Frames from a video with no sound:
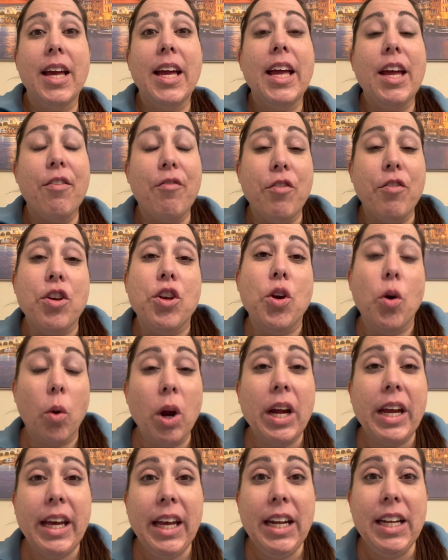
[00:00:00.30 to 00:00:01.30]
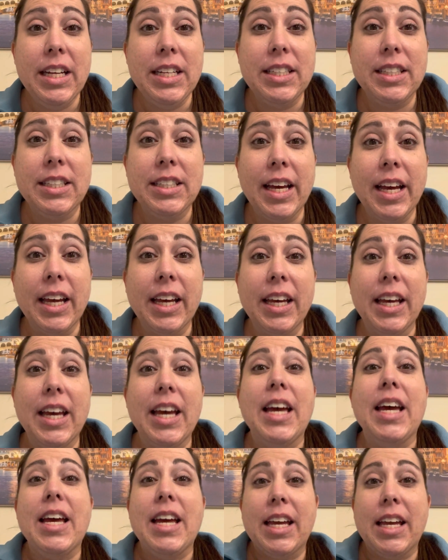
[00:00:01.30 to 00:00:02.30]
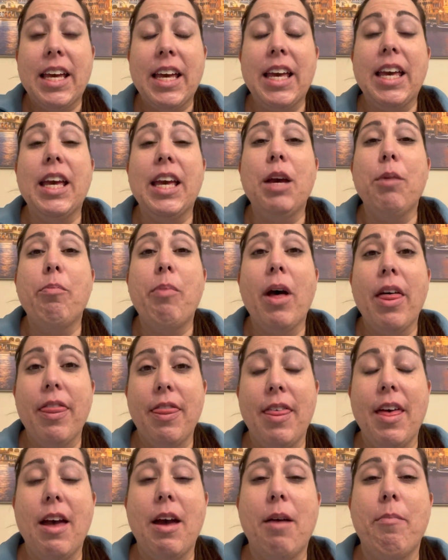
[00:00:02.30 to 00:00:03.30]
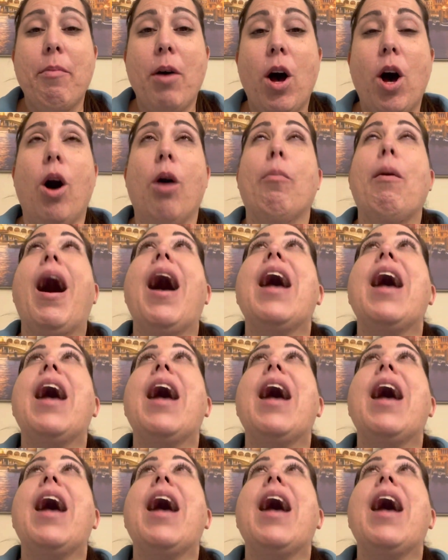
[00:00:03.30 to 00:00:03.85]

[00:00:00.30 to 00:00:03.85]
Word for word: if your kid is sick, keep them home.